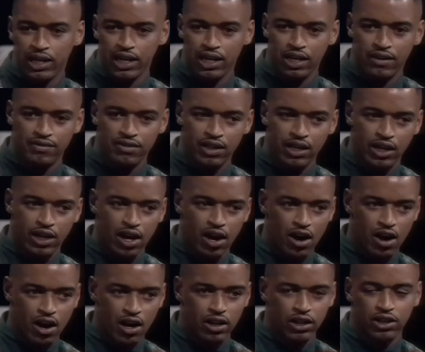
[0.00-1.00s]
And if there
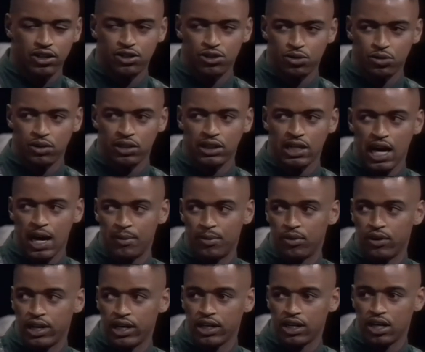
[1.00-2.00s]
are, could you
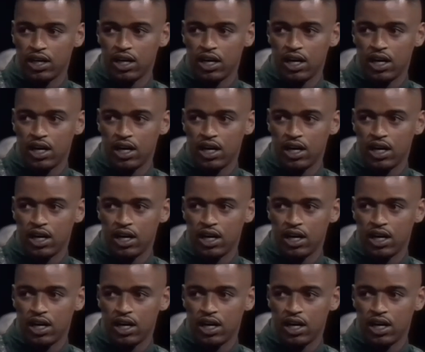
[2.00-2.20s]
elaborate?